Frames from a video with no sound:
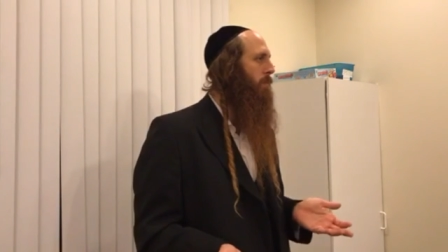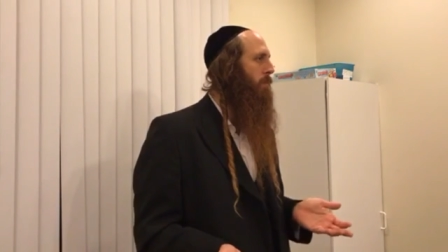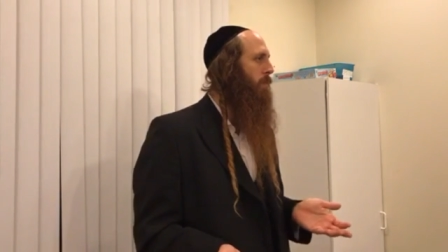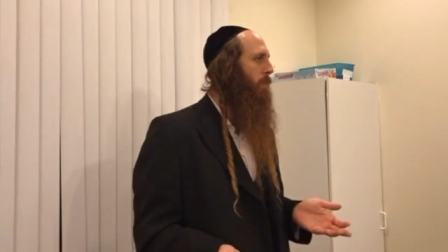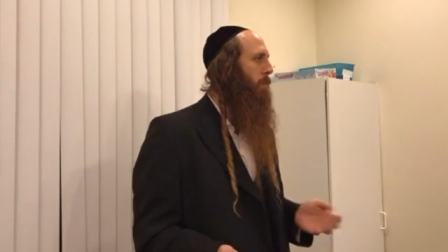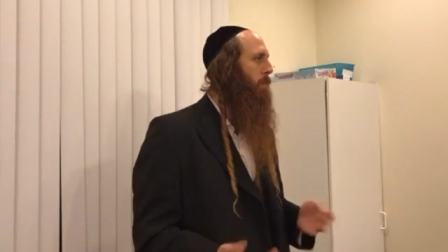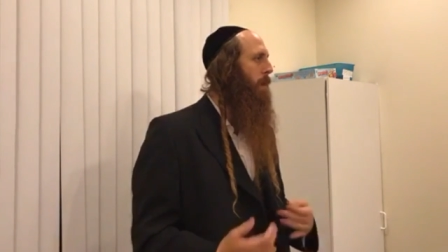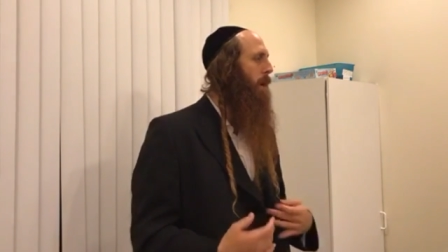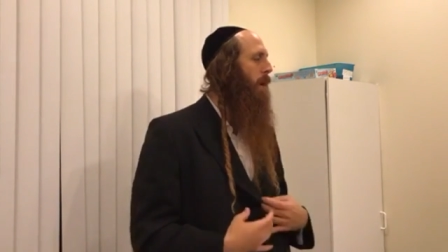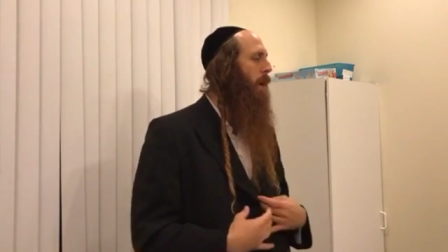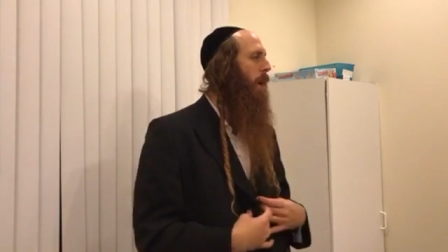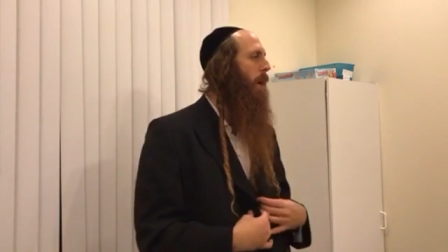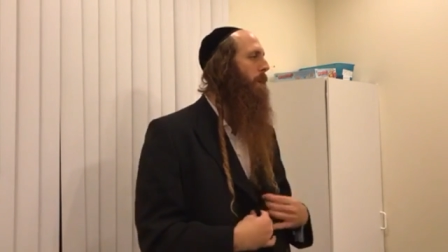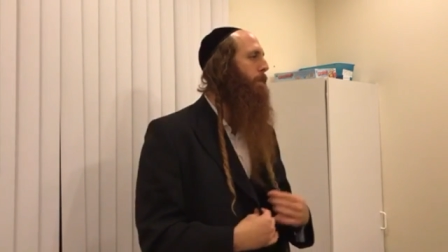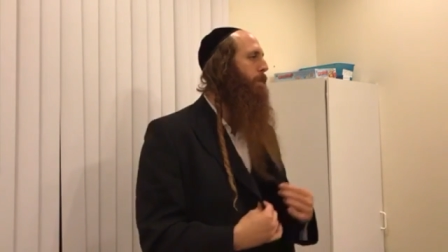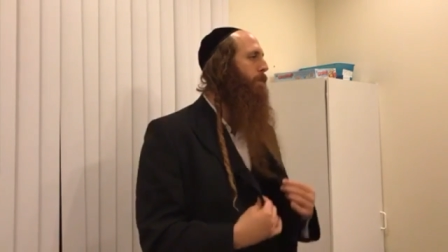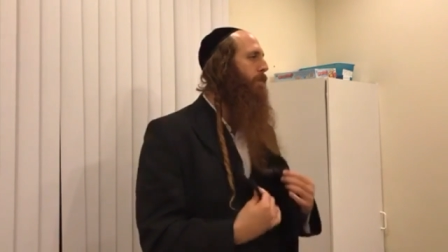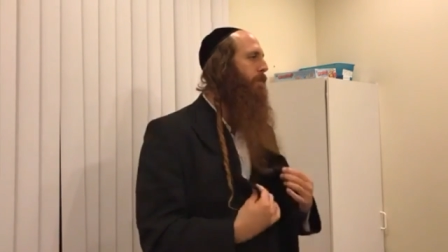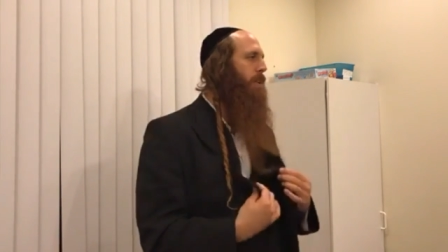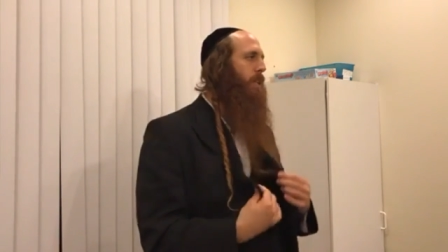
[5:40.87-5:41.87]
My
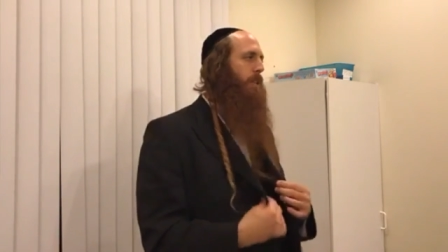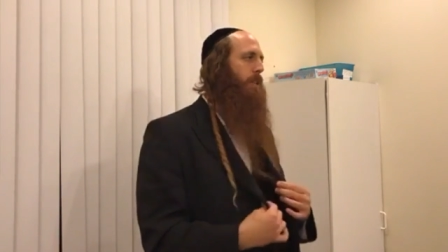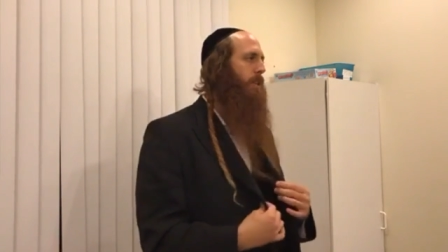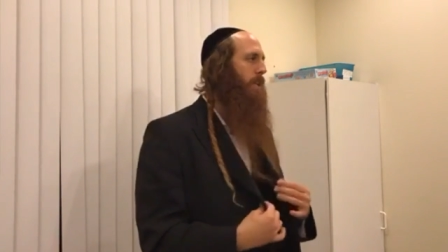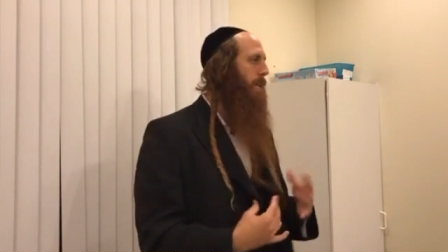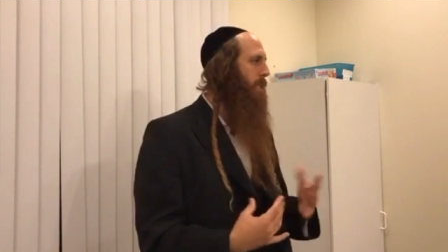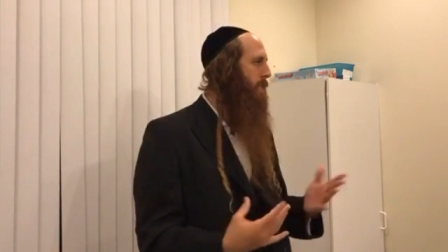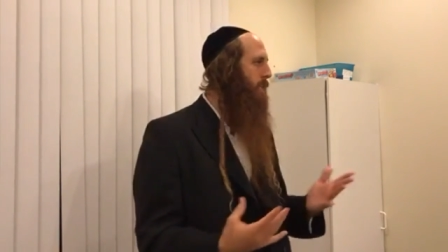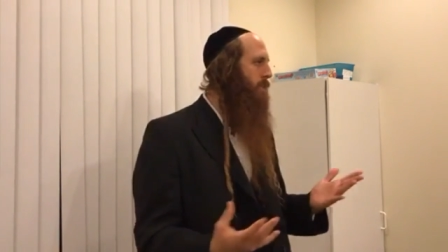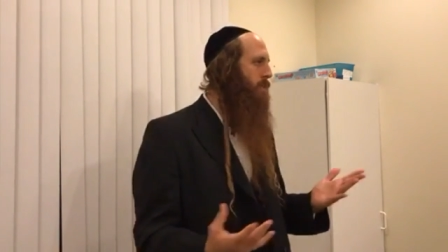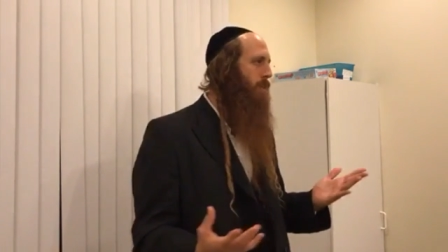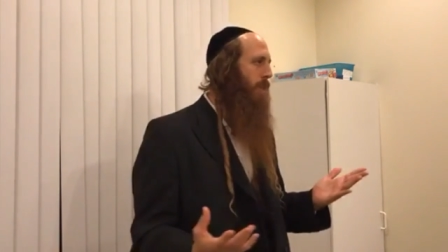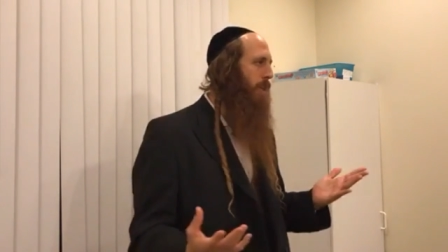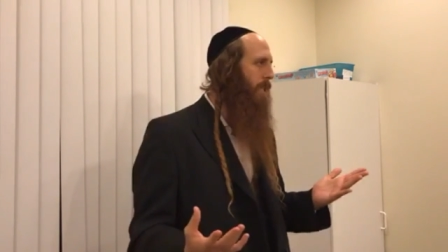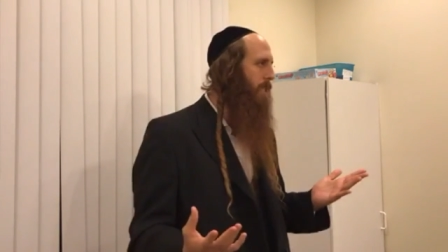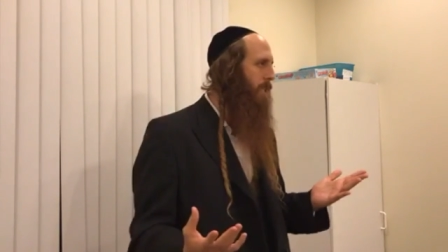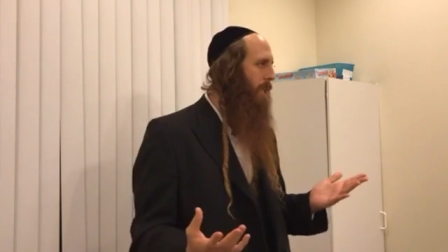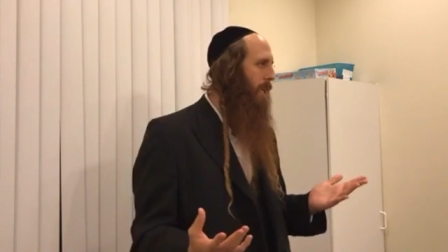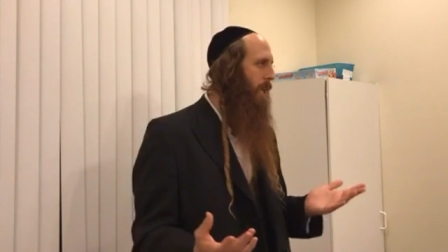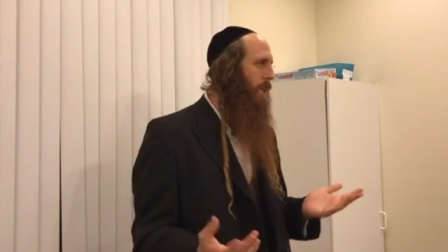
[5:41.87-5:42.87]
outfit doesn't really
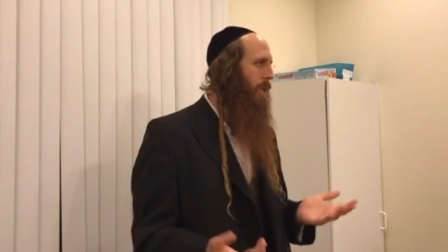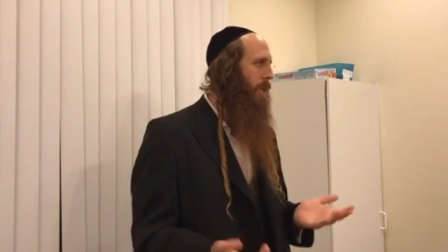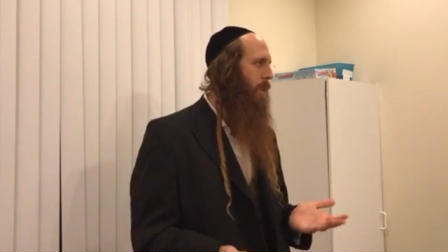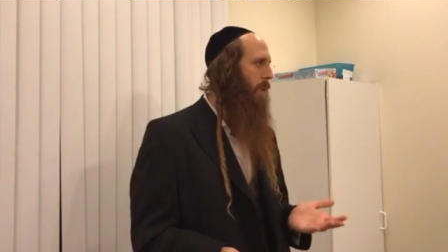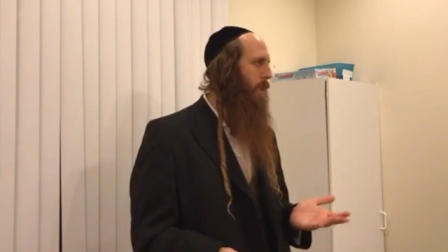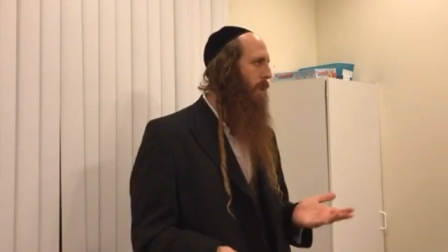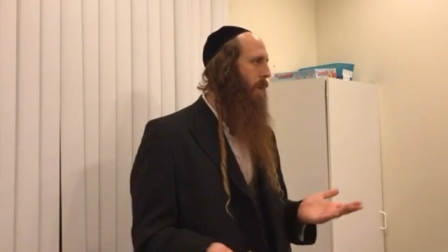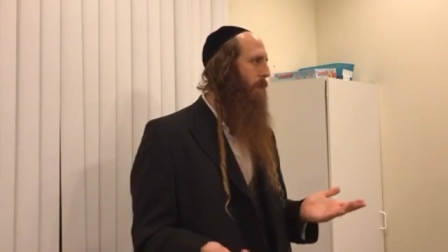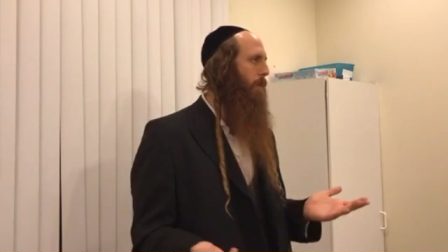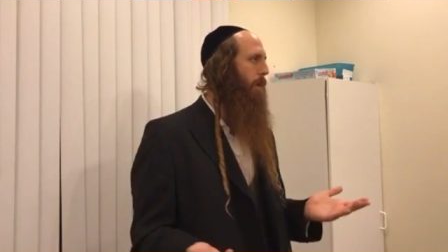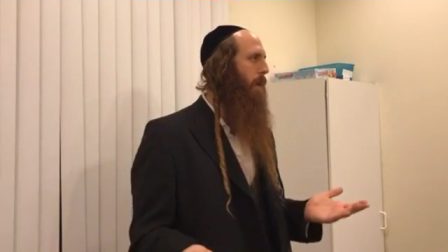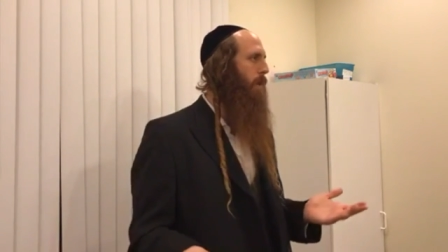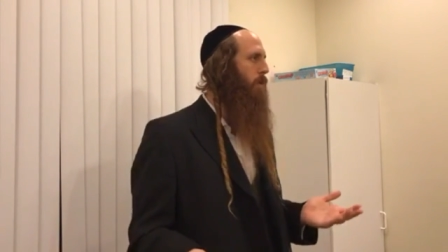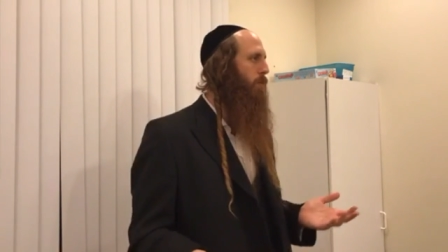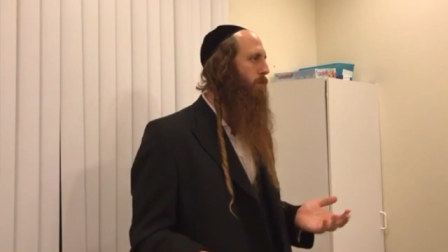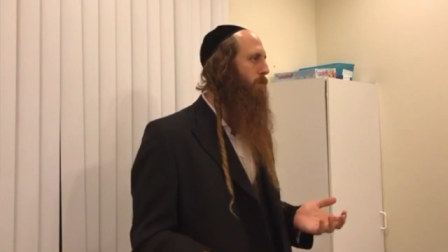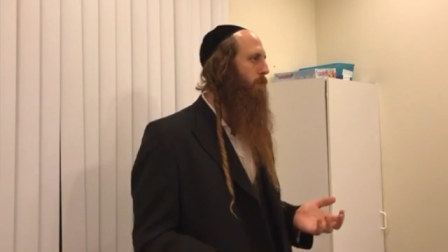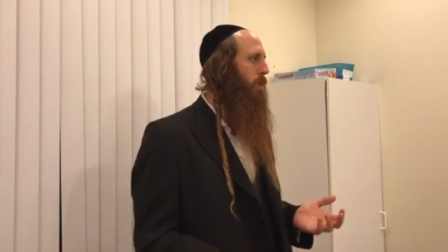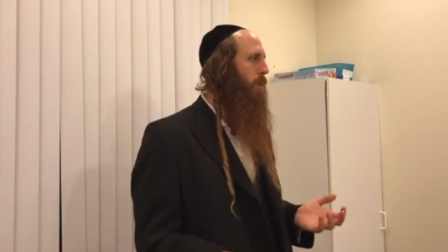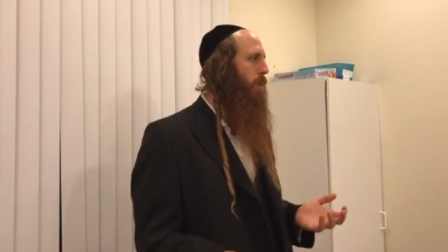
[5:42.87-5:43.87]
say anything
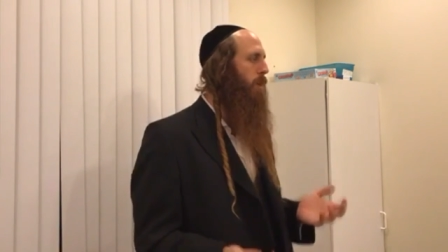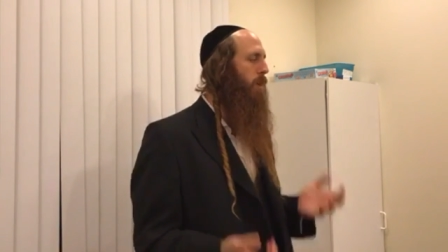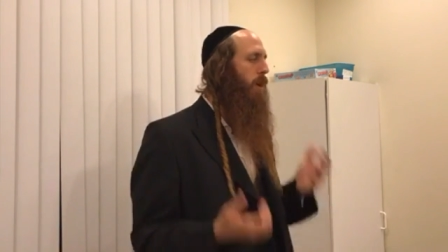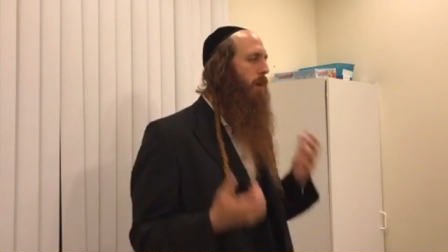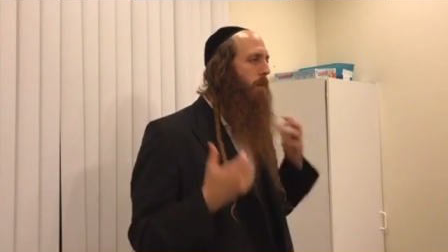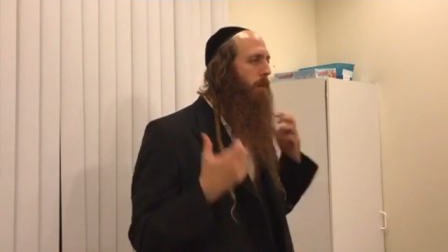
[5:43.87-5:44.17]
about me.